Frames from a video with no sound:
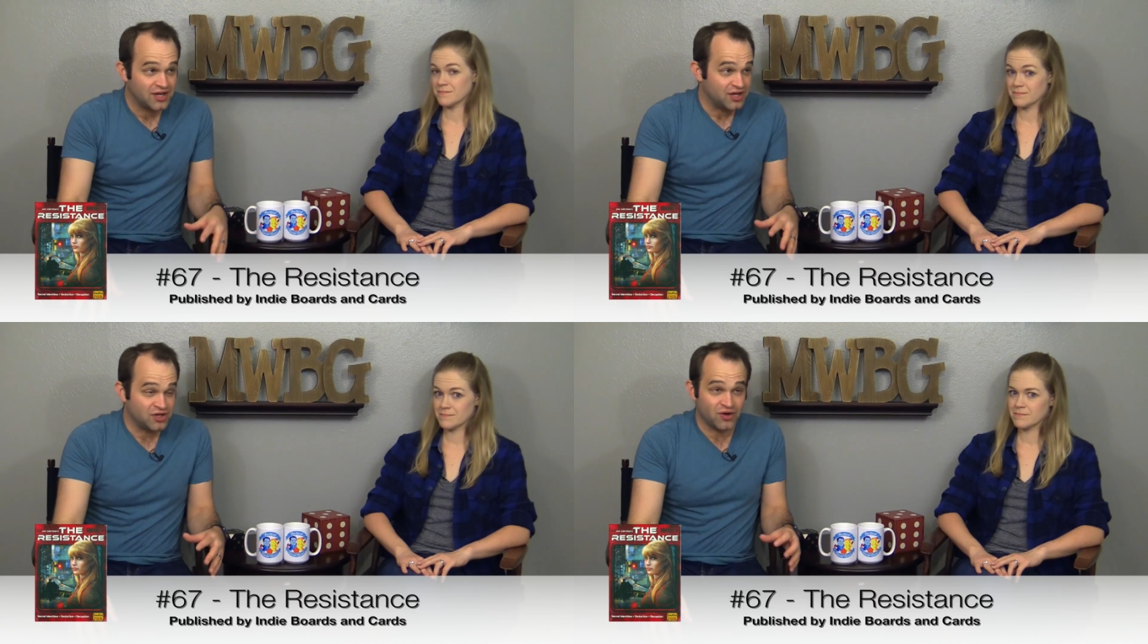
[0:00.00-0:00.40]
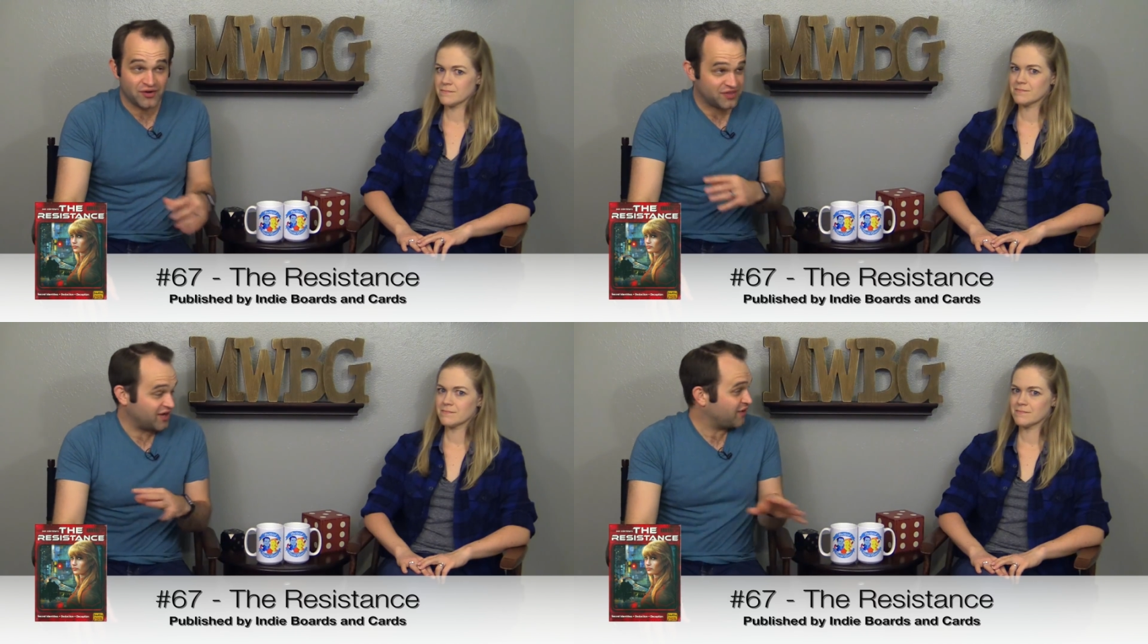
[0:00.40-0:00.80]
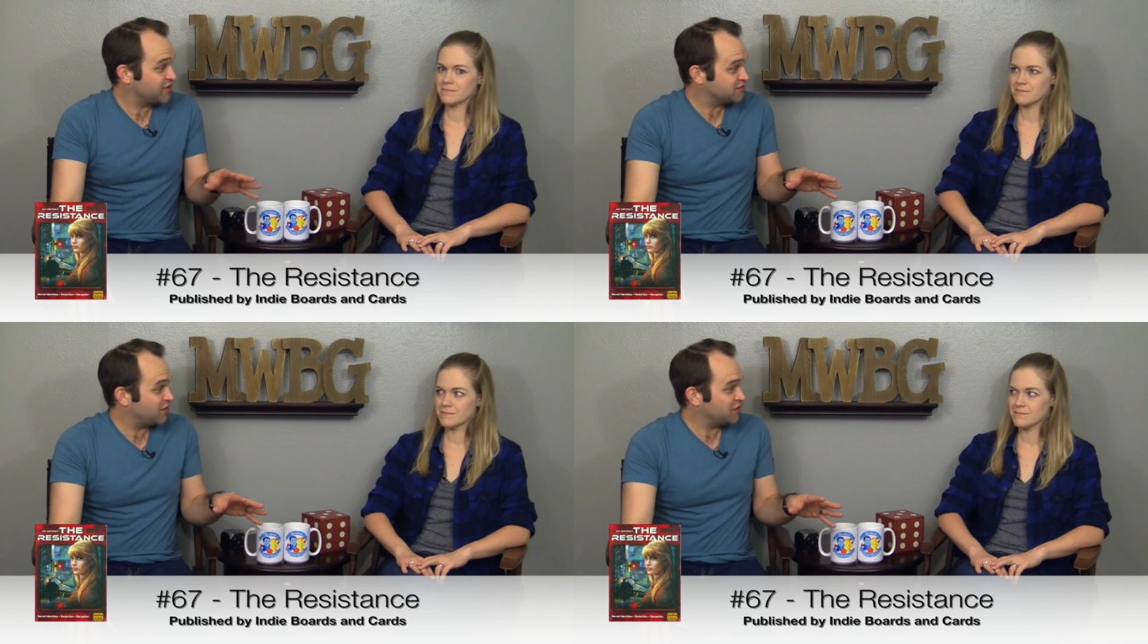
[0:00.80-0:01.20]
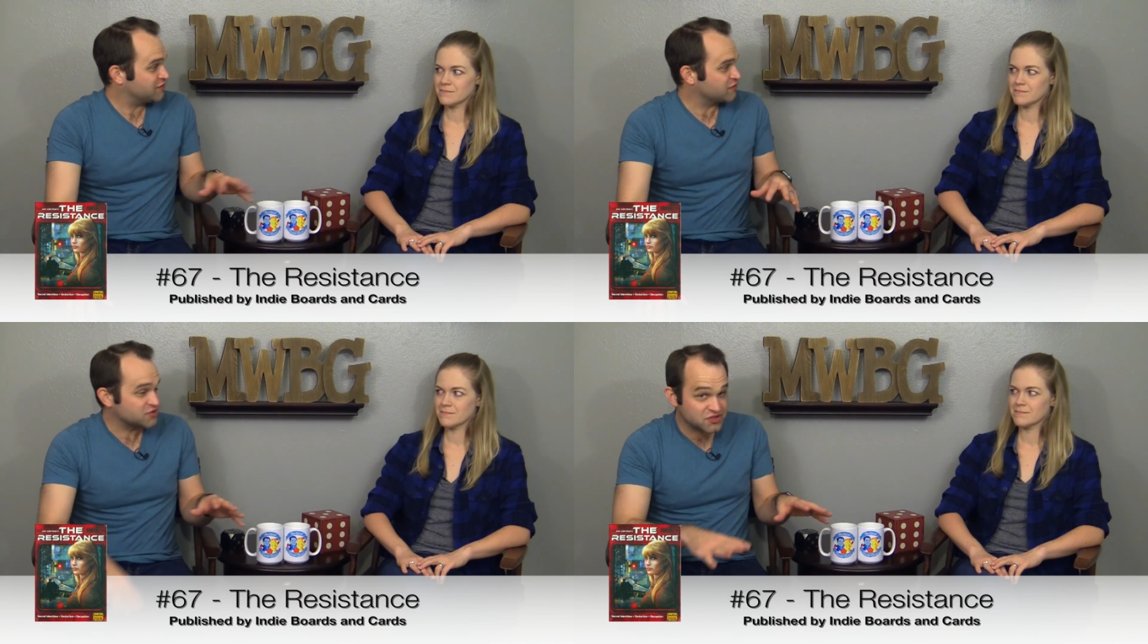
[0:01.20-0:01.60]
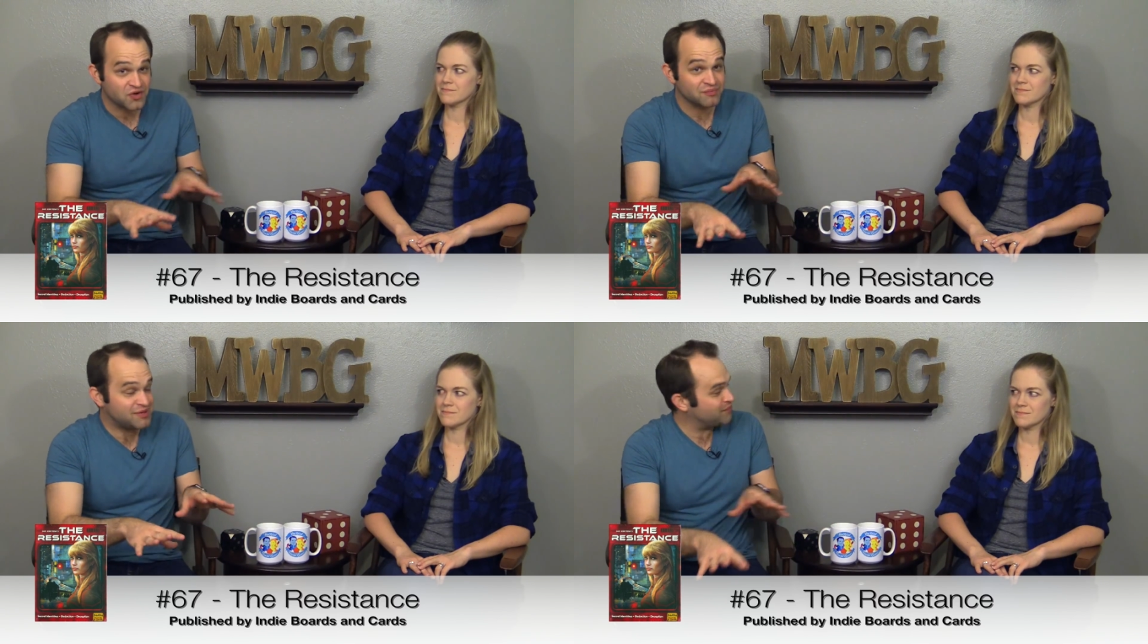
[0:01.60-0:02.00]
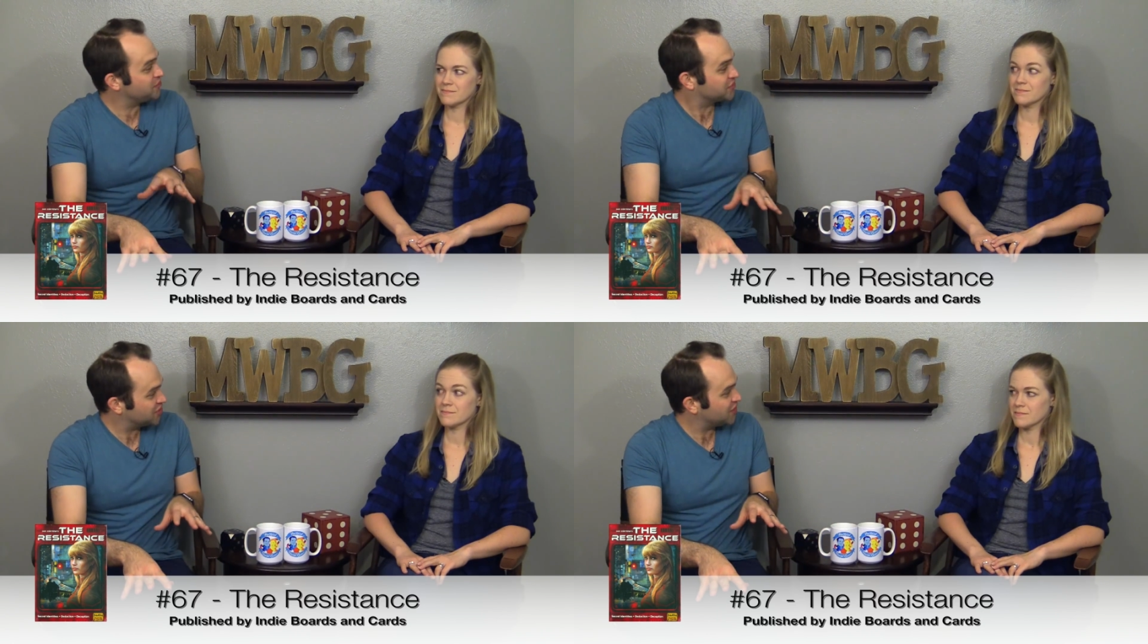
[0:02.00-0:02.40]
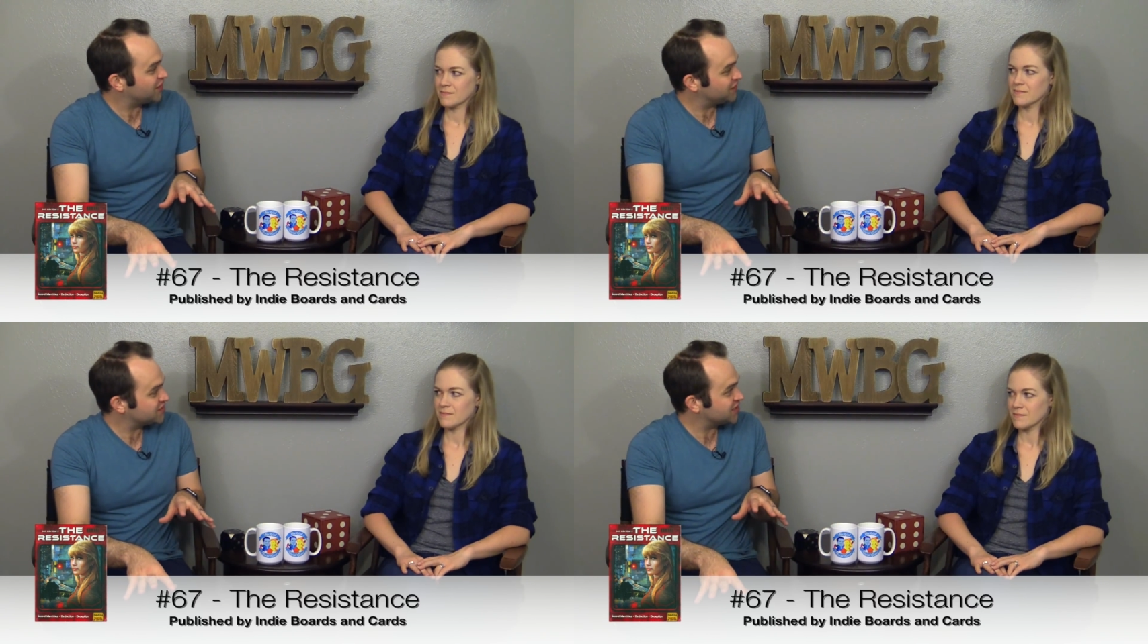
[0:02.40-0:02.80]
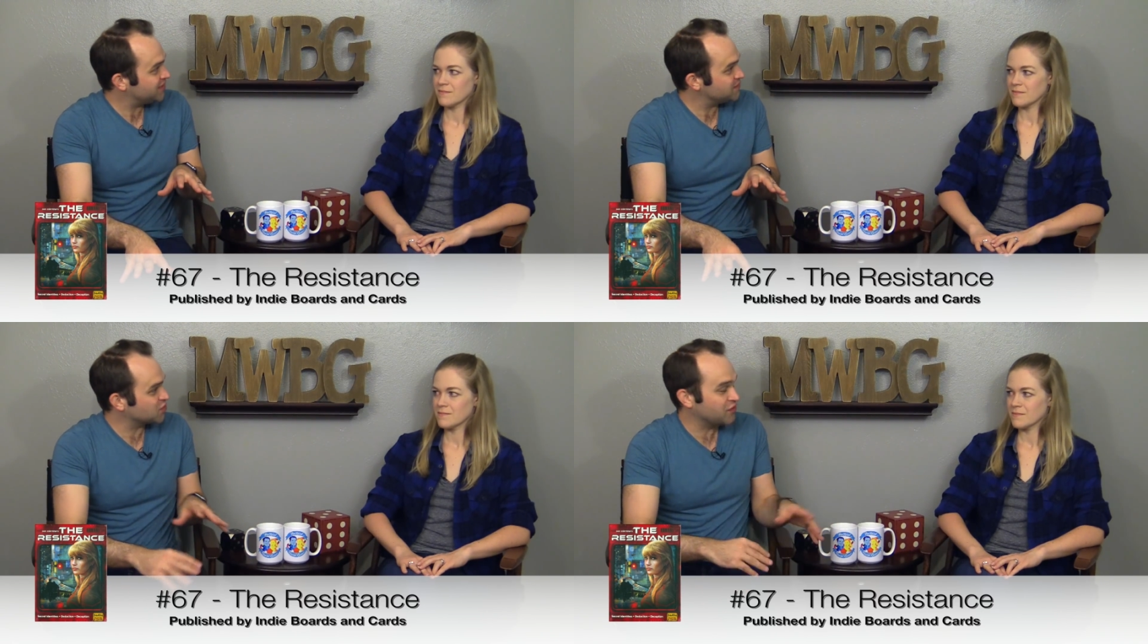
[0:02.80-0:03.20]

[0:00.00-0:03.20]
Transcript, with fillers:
Speaker 1: You know, are they always voting for certain people to go on teams,